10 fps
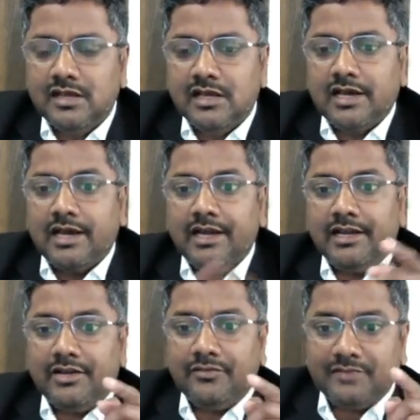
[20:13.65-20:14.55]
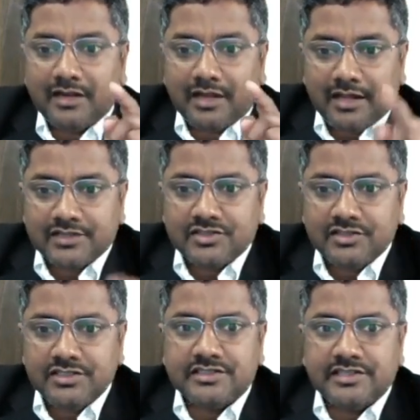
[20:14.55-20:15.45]
And if the reaction
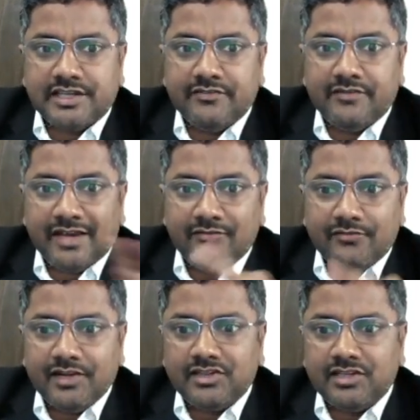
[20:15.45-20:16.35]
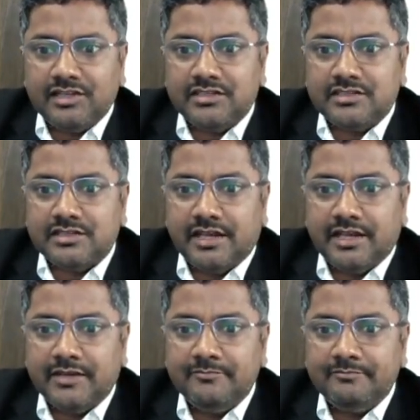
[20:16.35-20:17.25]
is same, everything is
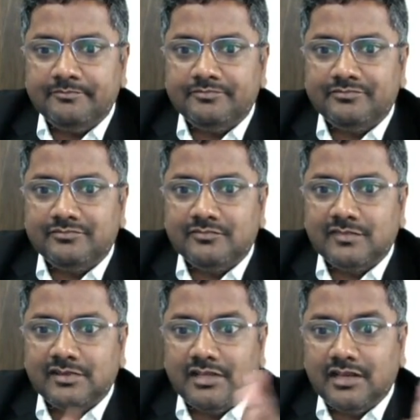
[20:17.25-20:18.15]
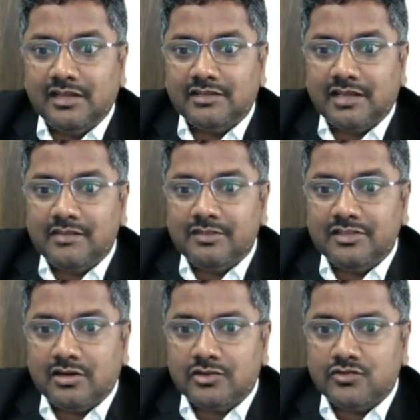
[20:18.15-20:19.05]
same, then enthalpy is
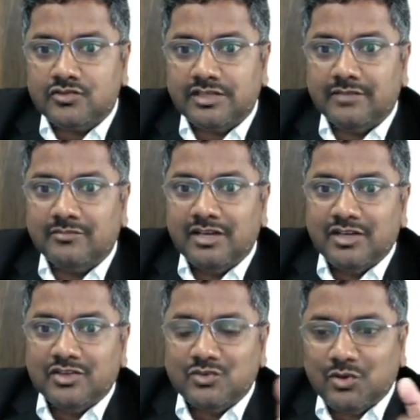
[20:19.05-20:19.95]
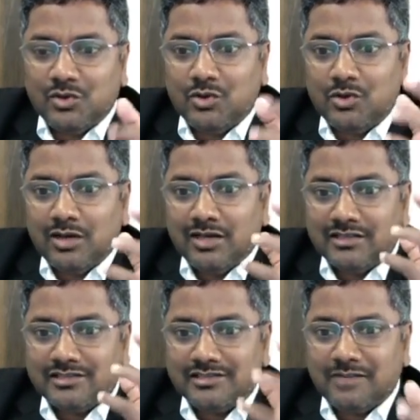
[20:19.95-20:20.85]
also same. So
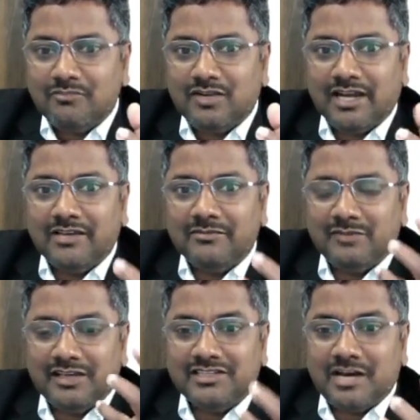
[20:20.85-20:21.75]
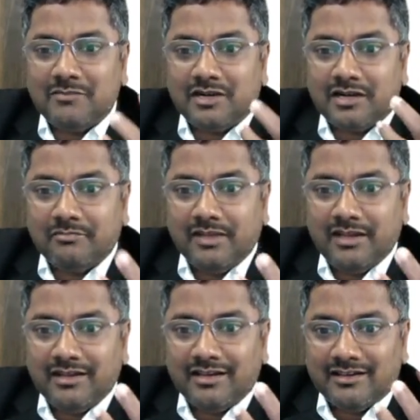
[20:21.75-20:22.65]
sometime examiner
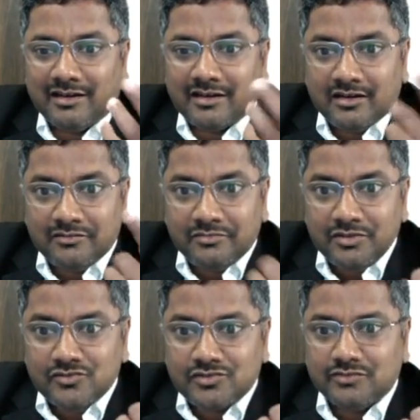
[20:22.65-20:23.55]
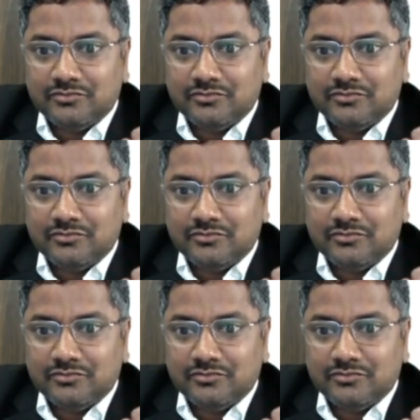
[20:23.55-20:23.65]
may confuse you.